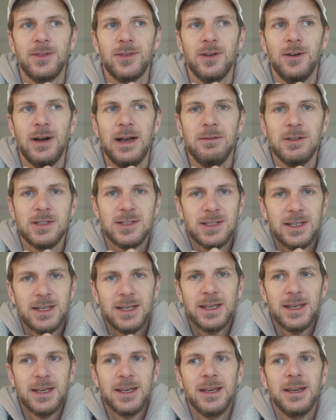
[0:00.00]
So I was
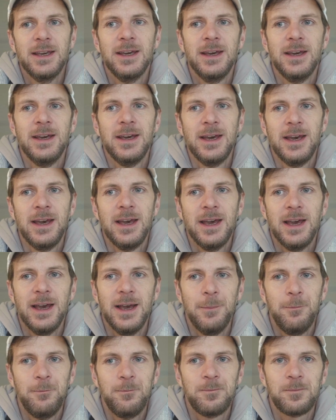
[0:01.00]
thinking
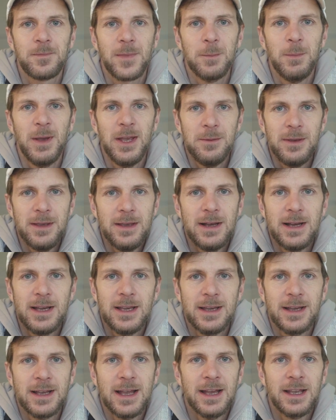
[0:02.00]
maybe
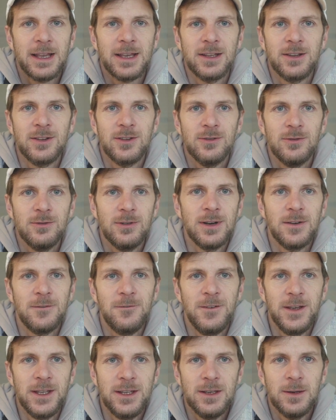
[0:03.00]
I can do a
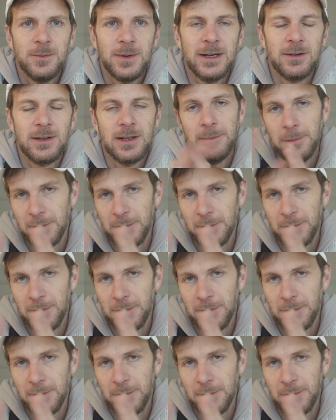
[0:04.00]
video about it.